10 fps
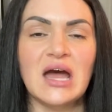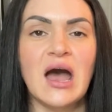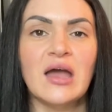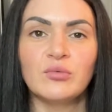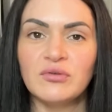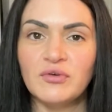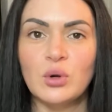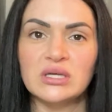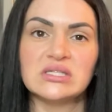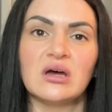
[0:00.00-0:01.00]
I would
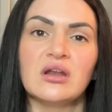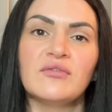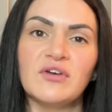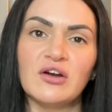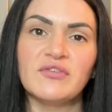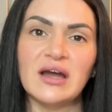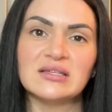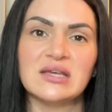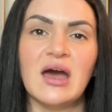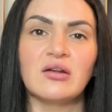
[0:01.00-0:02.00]
focus on
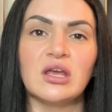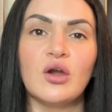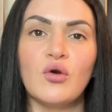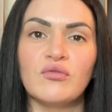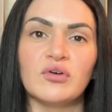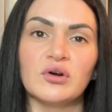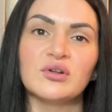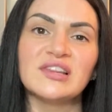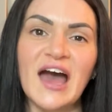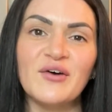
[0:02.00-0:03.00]
Fairfax County over
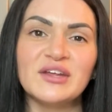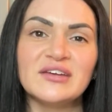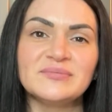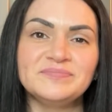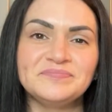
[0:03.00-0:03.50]
Loudoun.